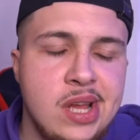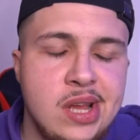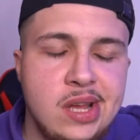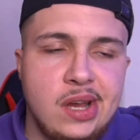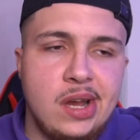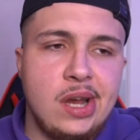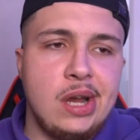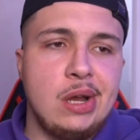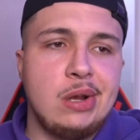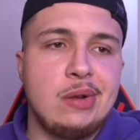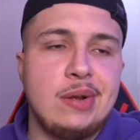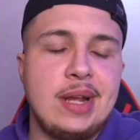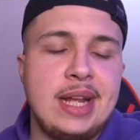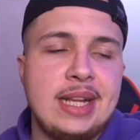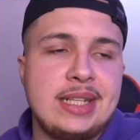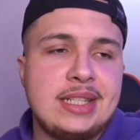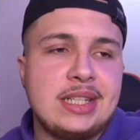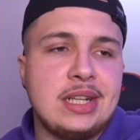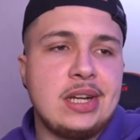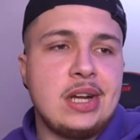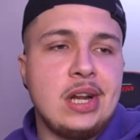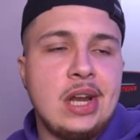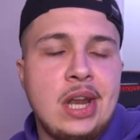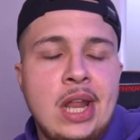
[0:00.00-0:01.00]
Oh, it's a
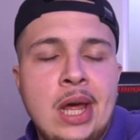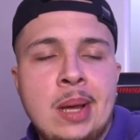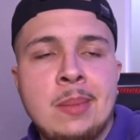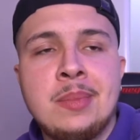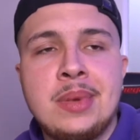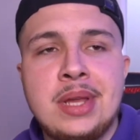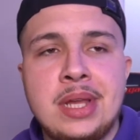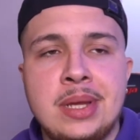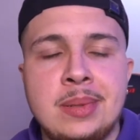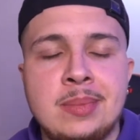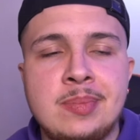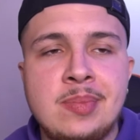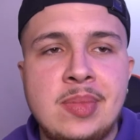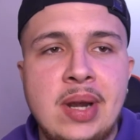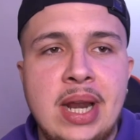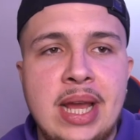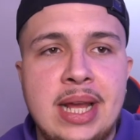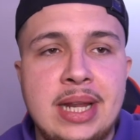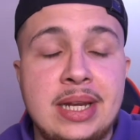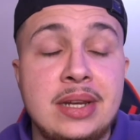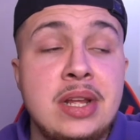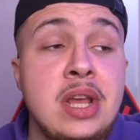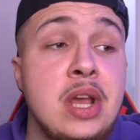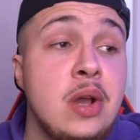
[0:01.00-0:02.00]
Colombian
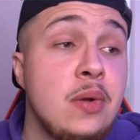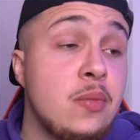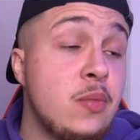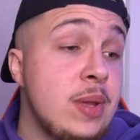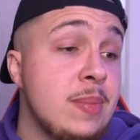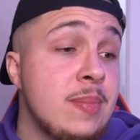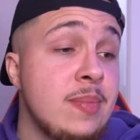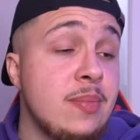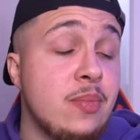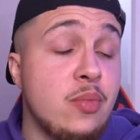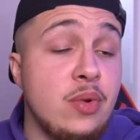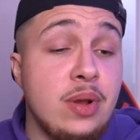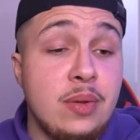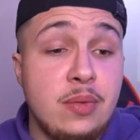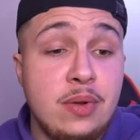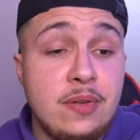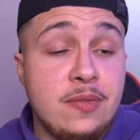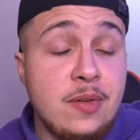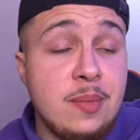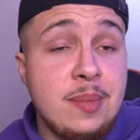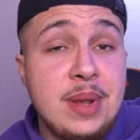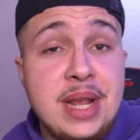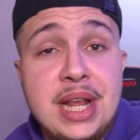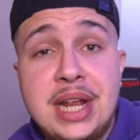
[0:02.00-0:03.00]
blend with
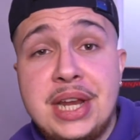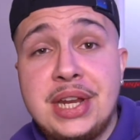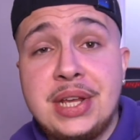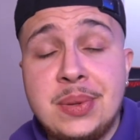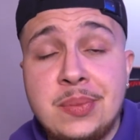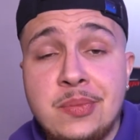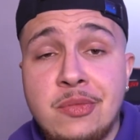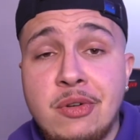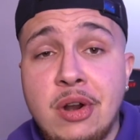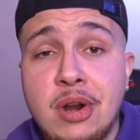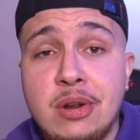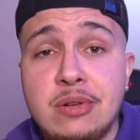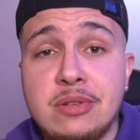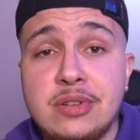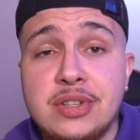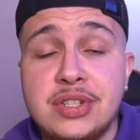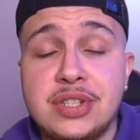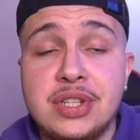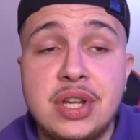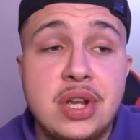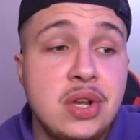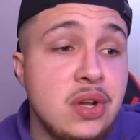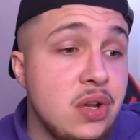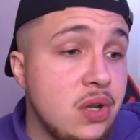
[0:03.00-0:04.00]
a medium
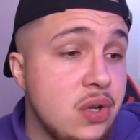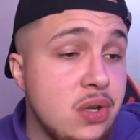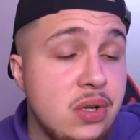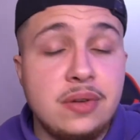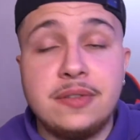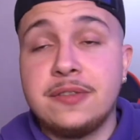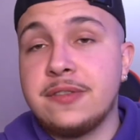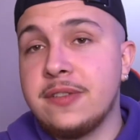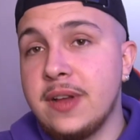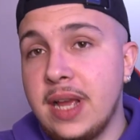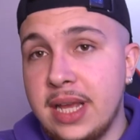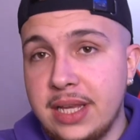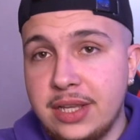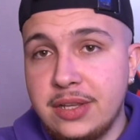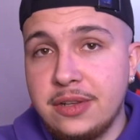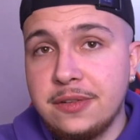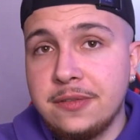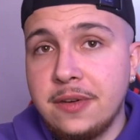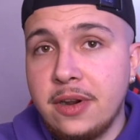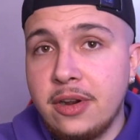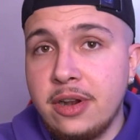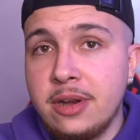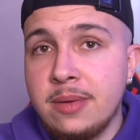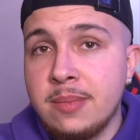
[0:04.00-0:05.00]
roast. Oh, thank you
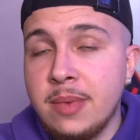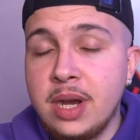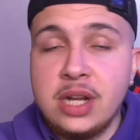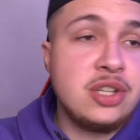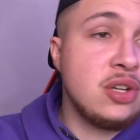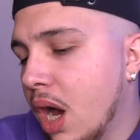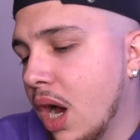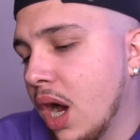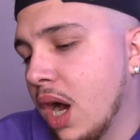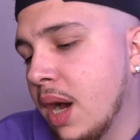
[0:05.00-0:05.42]
very much.